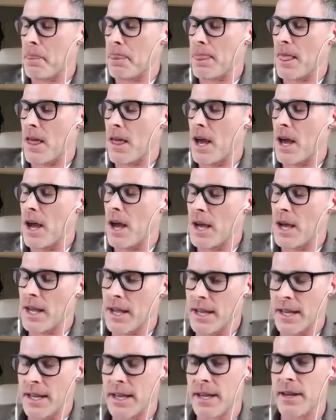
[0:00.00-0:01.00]

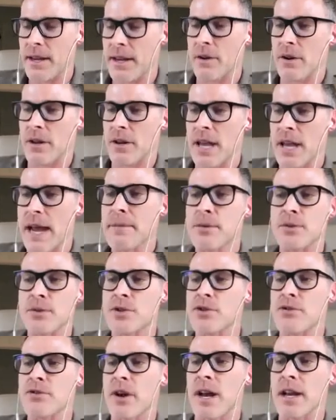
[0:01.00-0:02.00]
I came to
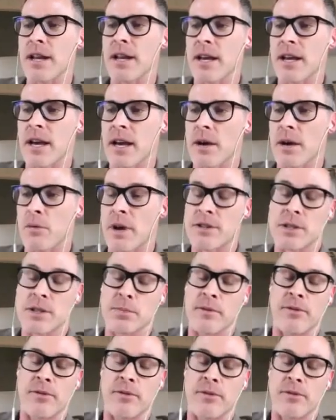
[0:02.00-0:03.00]
Australia. Actually,
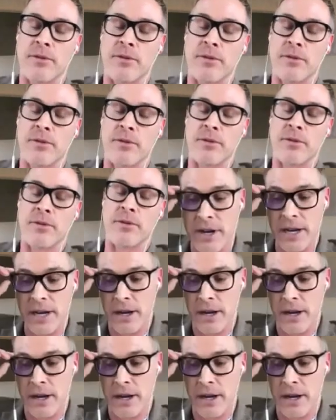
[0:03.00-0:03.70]
before I even made to Australia,